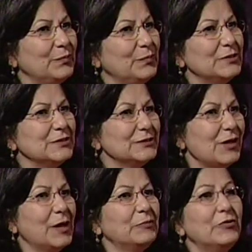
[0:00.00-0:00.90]
prison
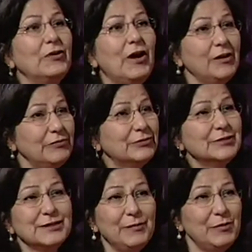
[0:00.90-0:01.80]
time for life for
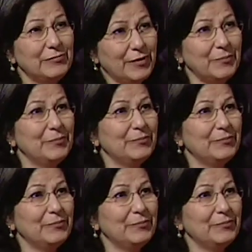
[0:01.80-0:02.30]
some of them.